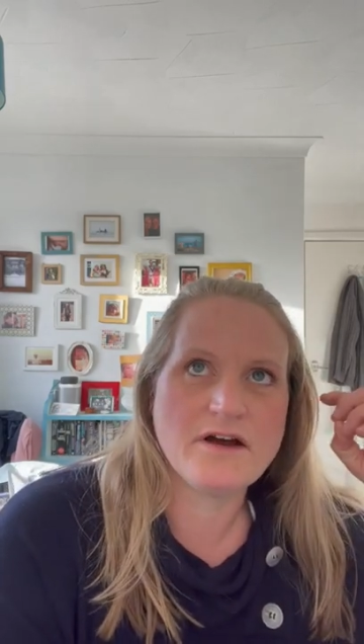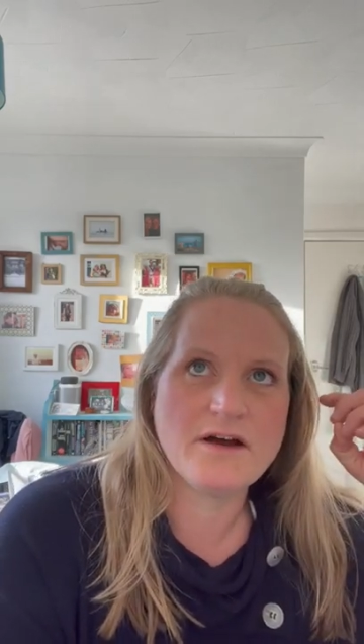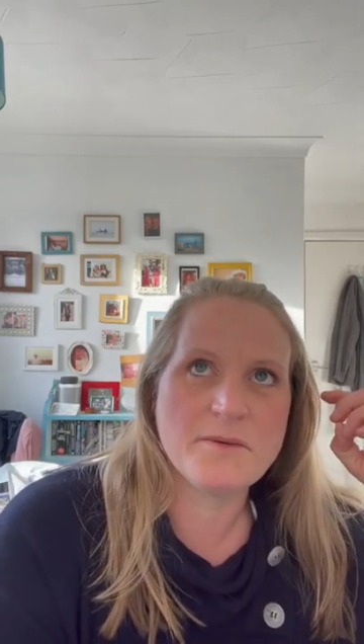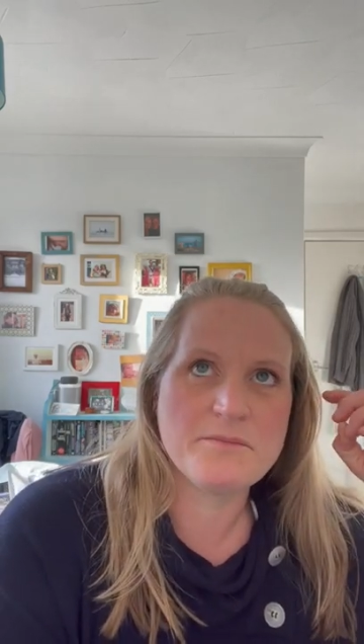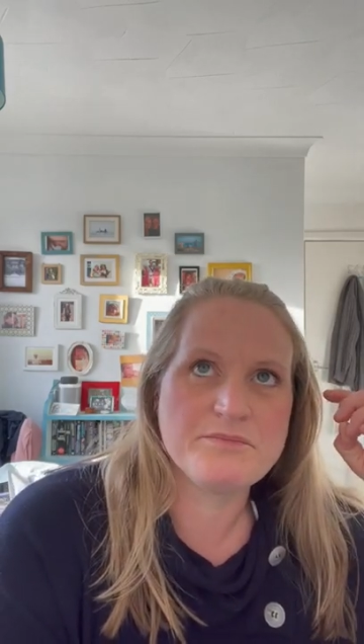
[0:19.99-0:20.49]

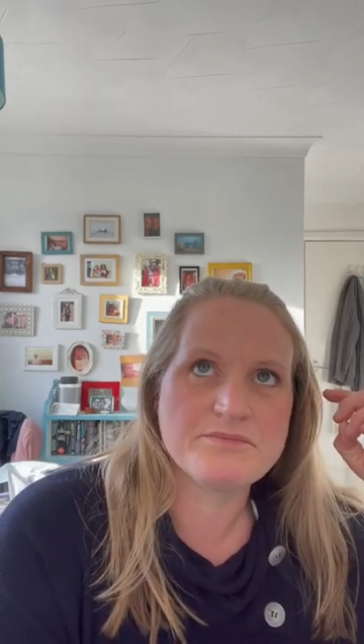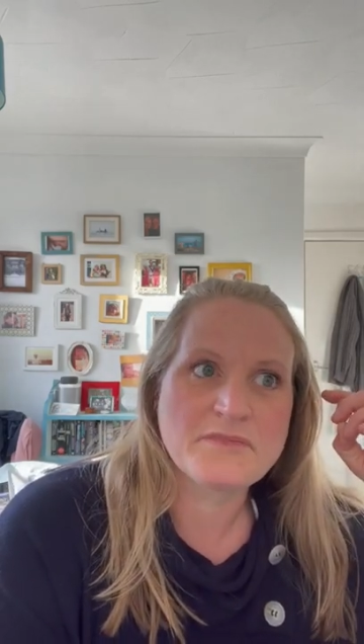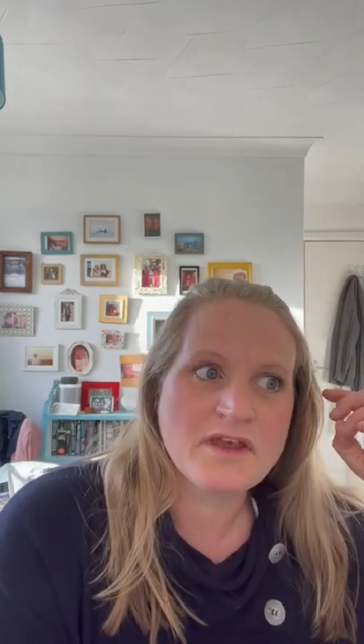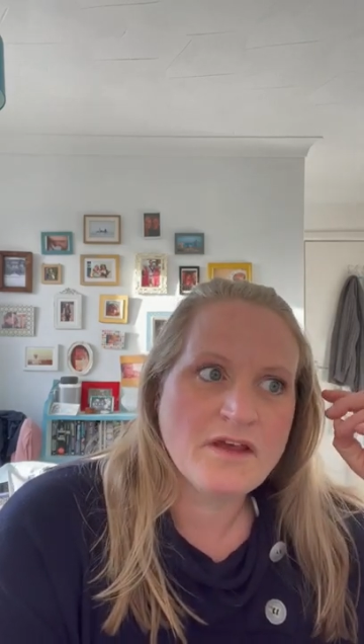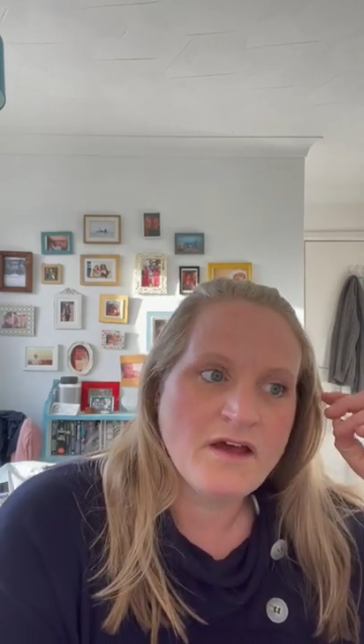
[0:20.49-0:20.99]

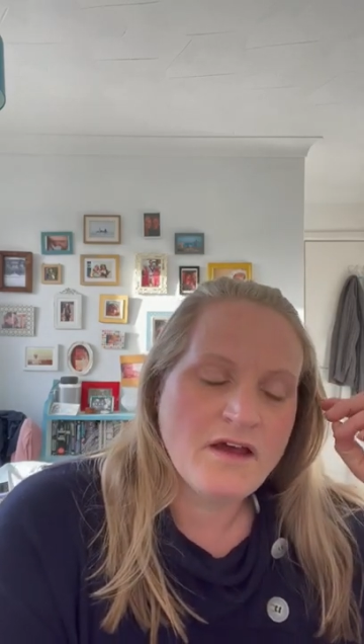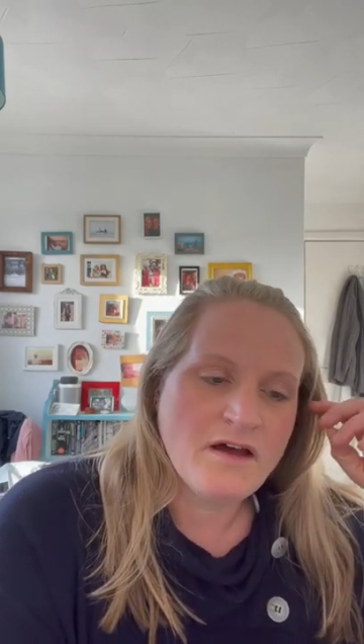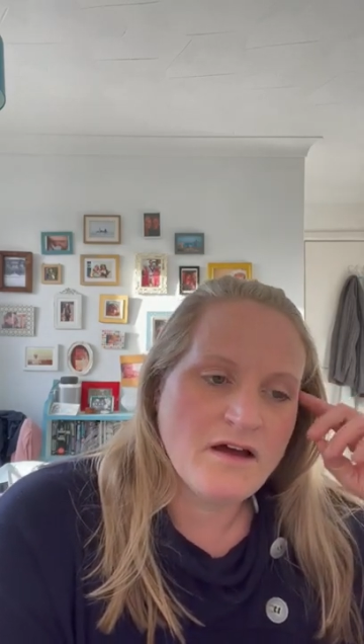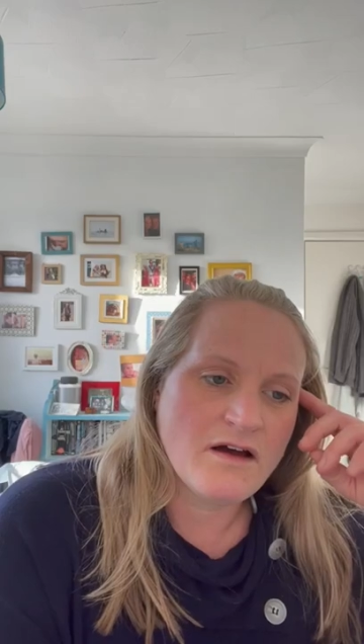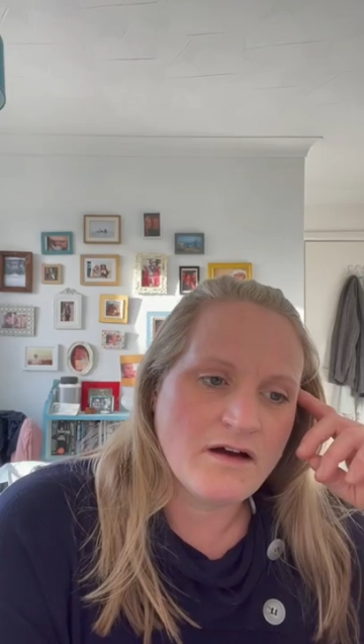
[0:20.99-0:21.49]

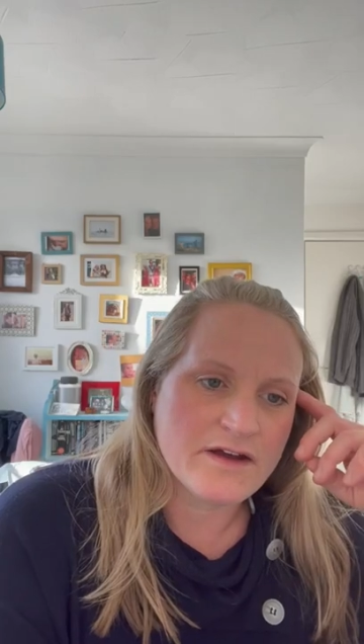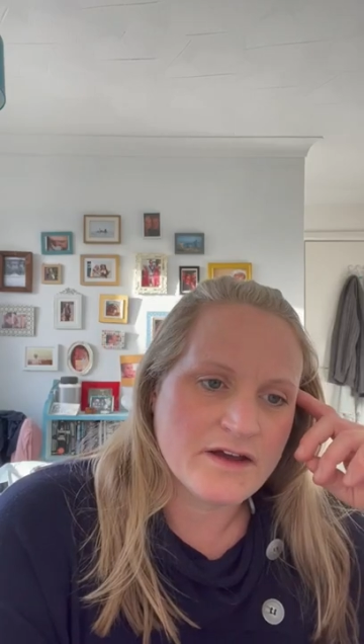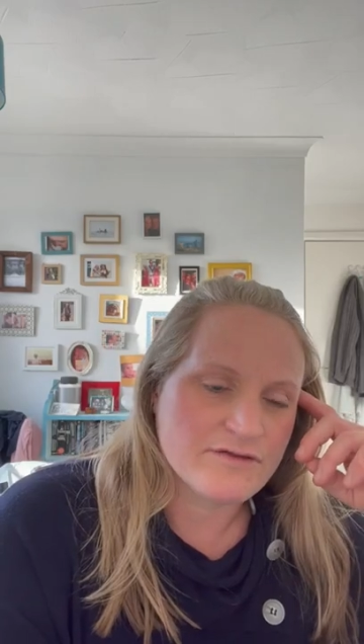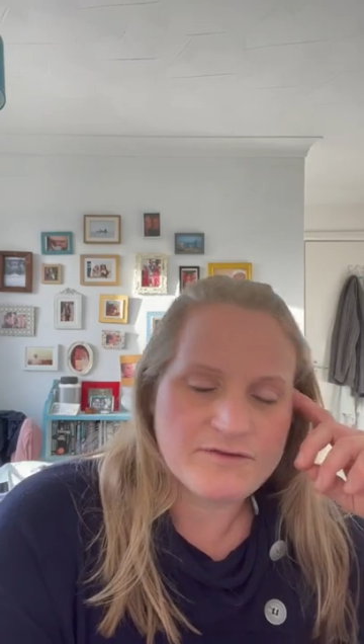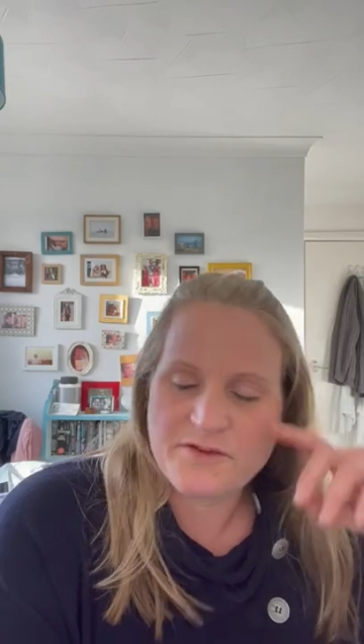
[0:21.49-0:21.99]
I
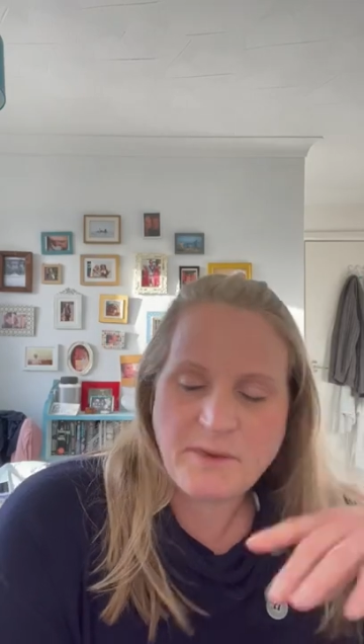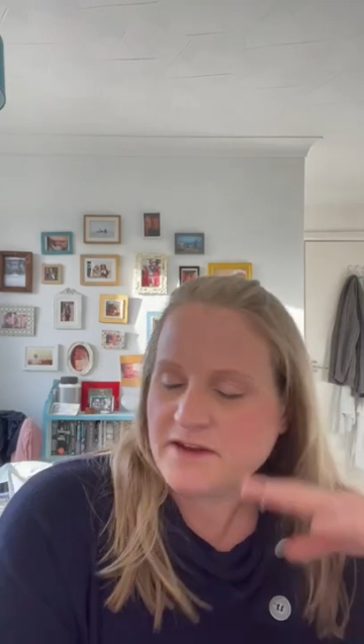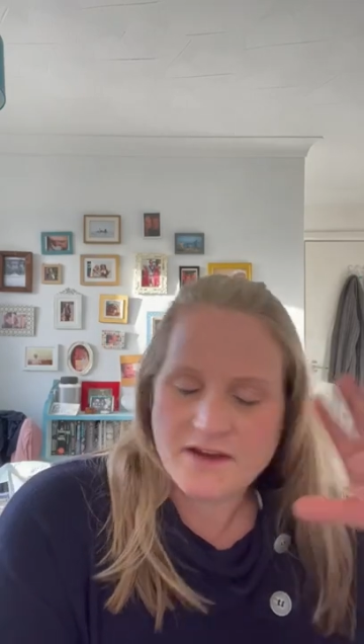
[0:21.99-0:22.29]
have spent